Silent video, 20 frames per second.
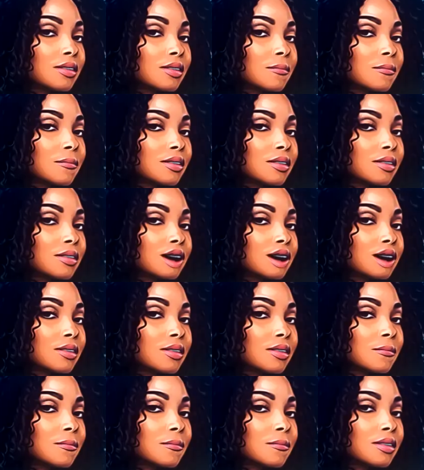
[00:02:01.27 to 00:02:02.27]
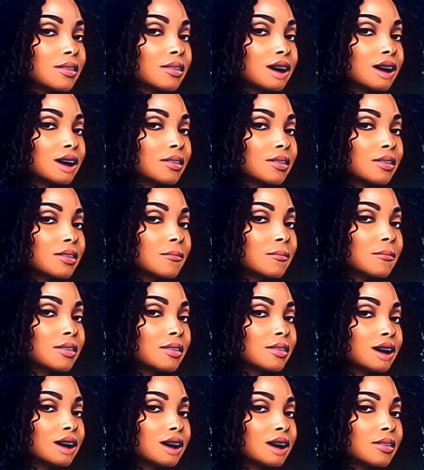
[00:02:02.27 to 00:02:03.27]
but you still could have at least checked
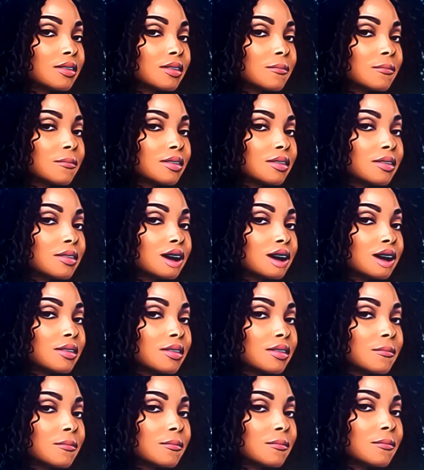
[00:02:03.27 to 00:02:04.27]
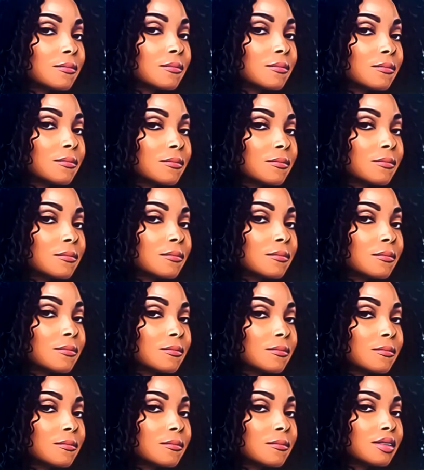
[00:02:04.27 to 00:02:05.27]
on that lady. You could have,
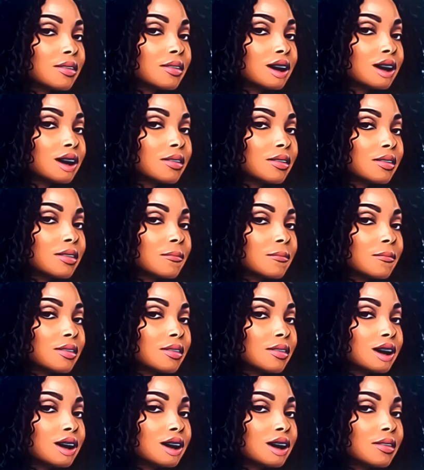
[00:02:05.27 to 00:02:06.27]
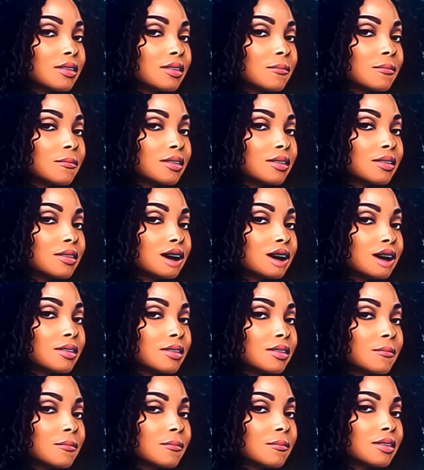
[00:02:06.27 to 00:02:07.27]
because she was riding for you when you and
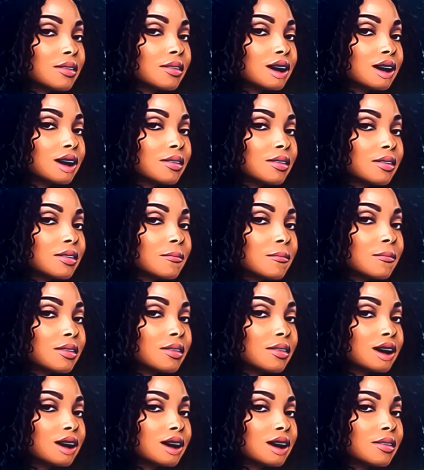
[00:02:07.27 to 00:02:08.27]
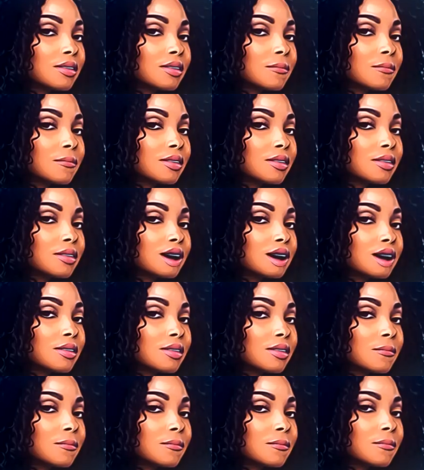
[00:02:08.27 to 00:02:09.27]
Marlo had y'all's issue. I didn't like
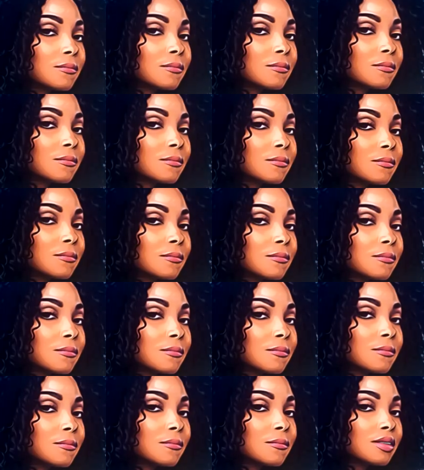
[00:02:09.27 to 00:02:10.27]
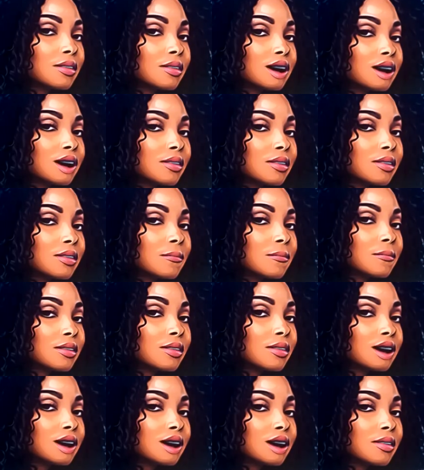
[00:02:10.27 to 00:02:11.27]
that. I'm sorry, I did not like that. That's
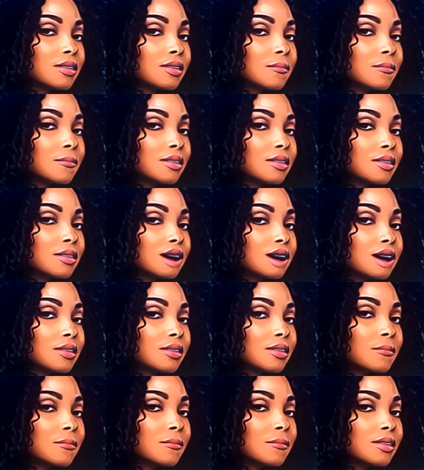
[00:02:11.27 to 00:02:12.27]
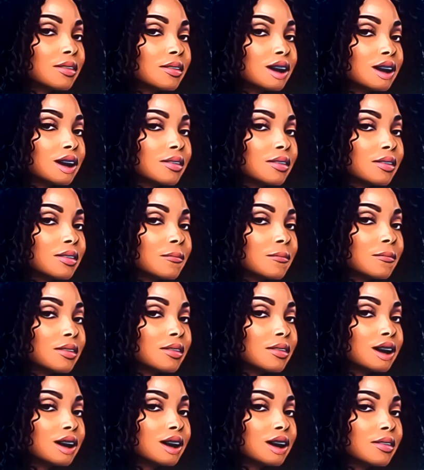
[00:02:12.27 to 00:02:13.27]
not the type of person that I am. Don't be
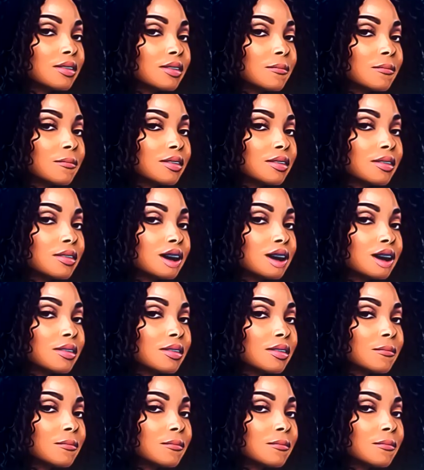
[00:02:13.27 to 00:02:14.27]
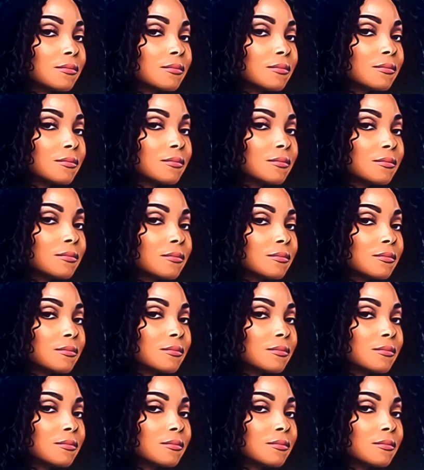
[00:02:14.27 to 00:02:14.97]
being mean to Drew because your stomach hurt.